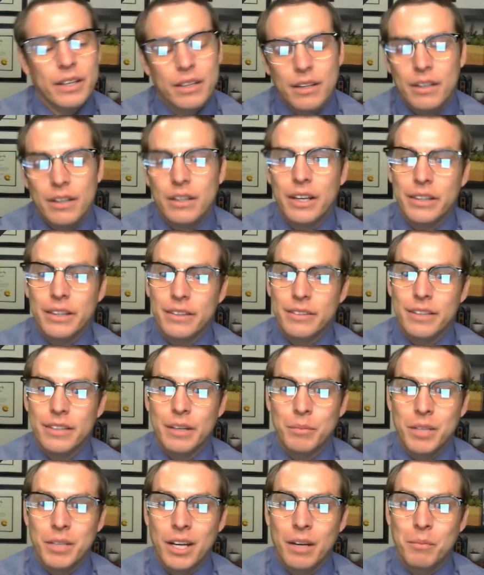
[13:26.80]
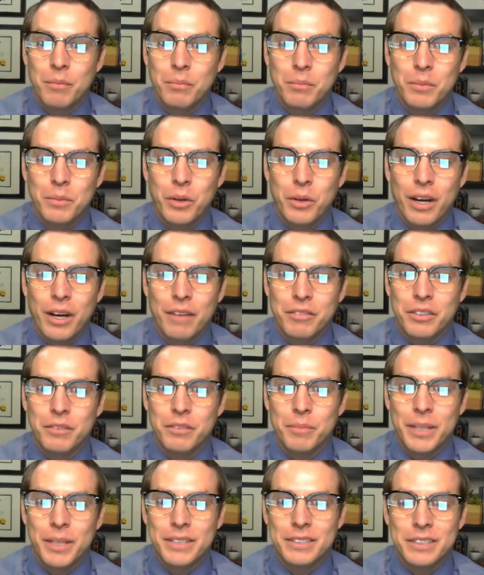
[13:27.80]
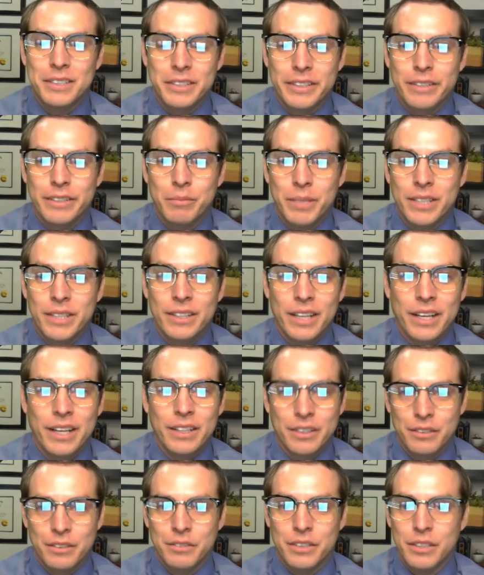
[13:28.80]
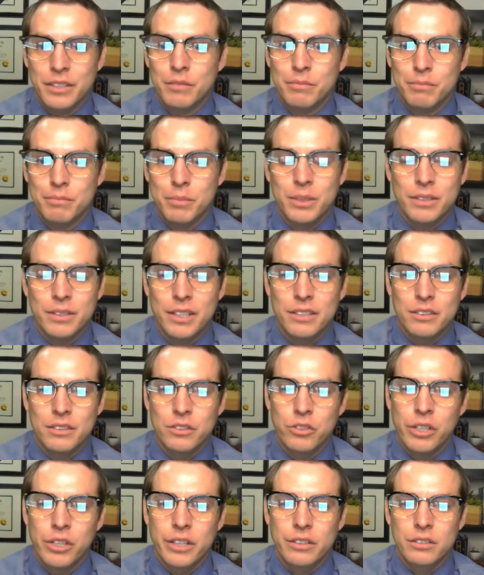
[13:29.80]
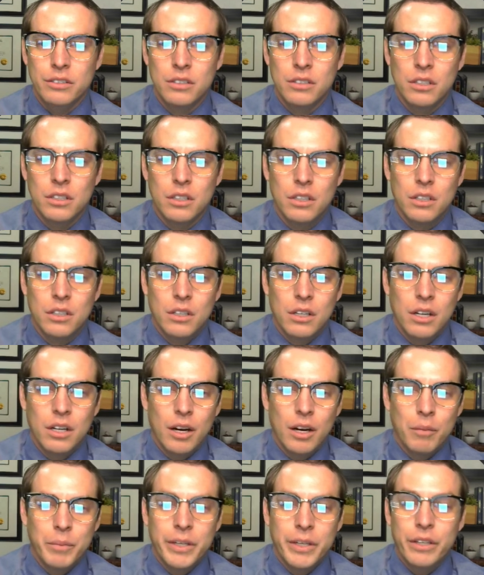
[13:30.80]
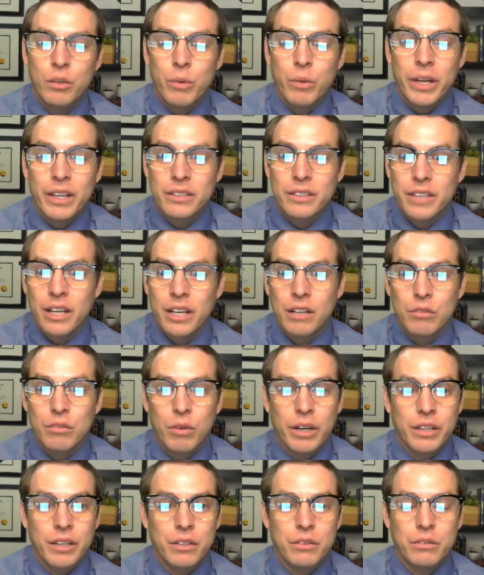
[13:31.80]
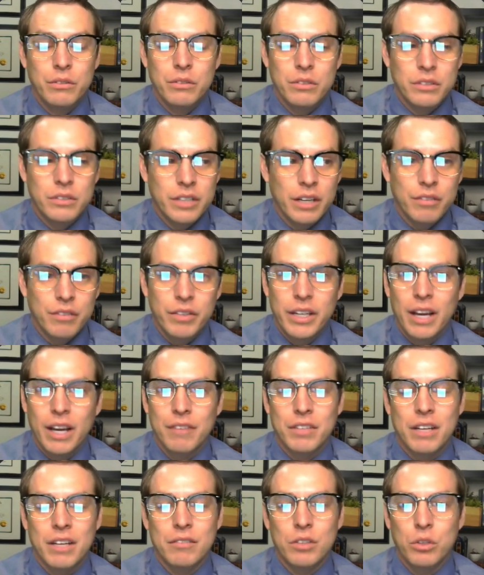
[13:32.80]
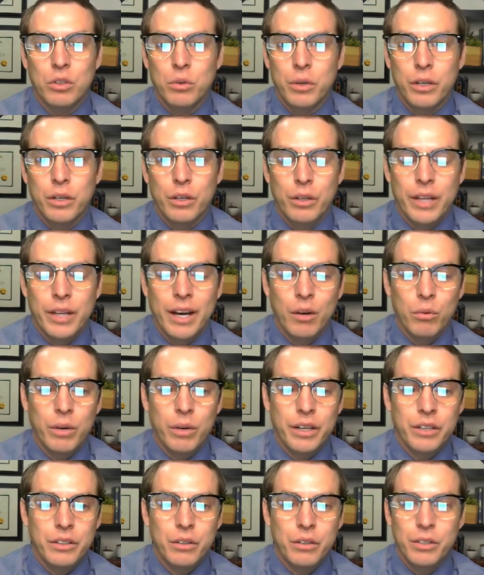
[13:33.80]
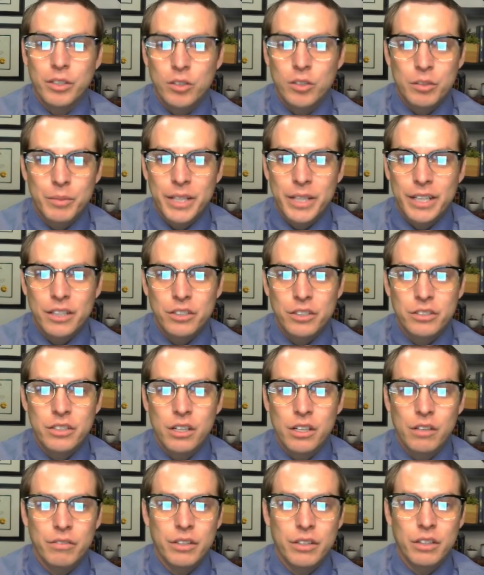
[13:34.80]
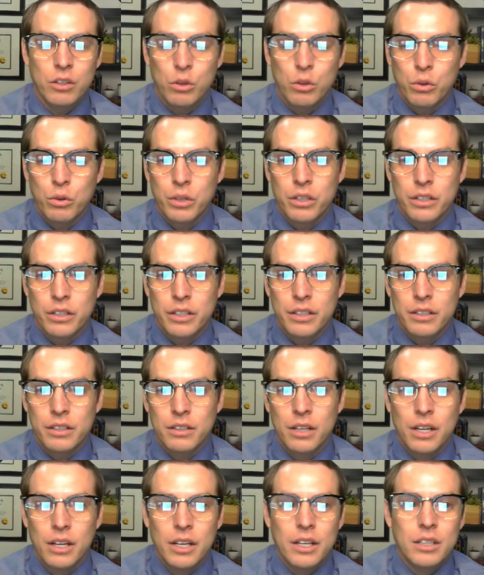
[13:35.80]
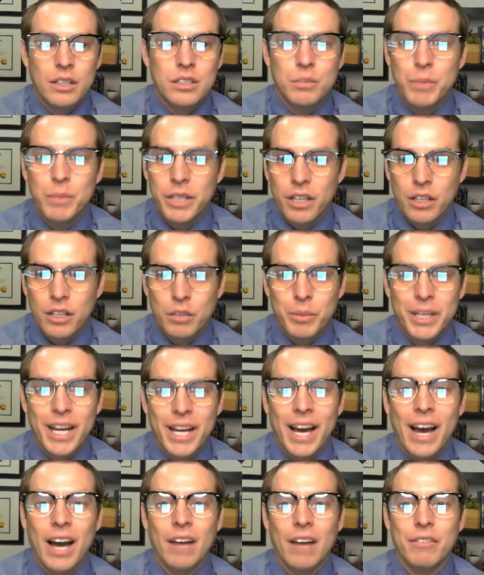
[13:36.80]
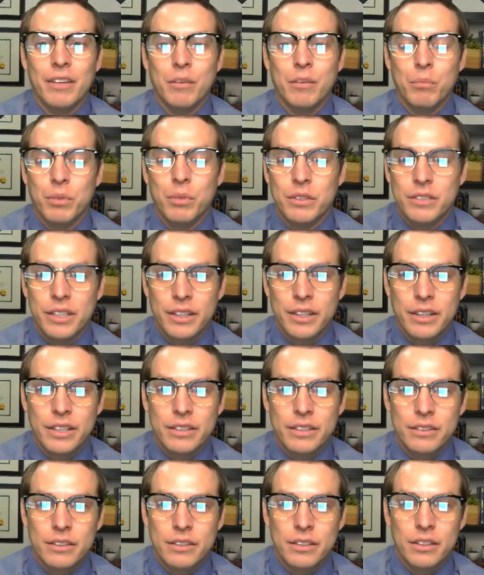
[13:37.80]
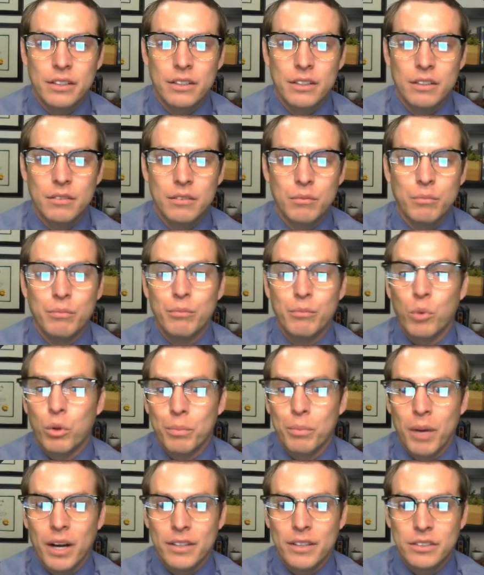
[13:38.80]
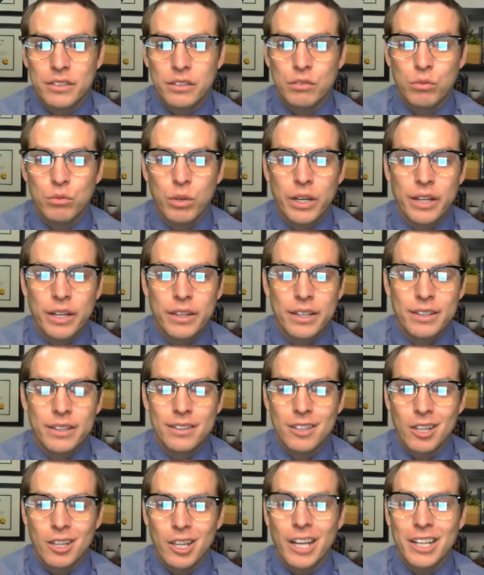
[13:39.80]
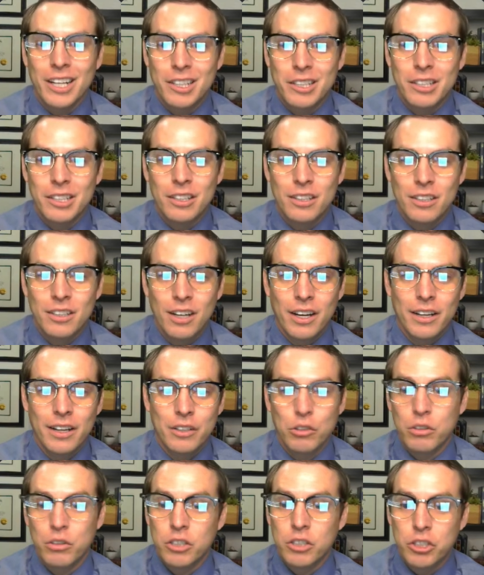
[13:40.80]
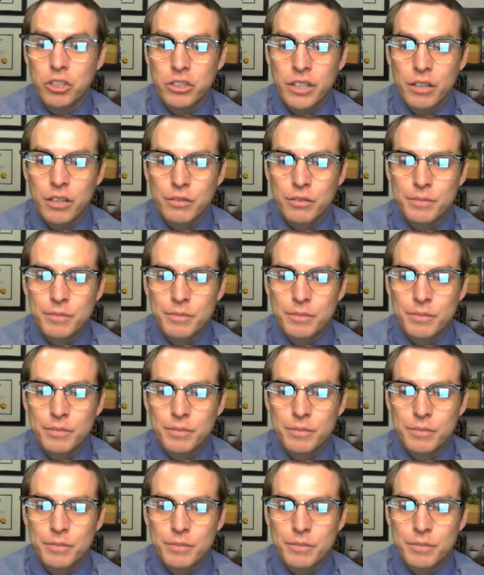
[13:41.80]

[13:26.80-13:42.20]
At the same time, you have to basically admit that you did possess the drugs. Either way, that's kind of why you definitely have to have a lawyer. That way you don't incriminate yourself, and the lawyer can speak on your behalf and present things in a more positive way than likely you could yourself.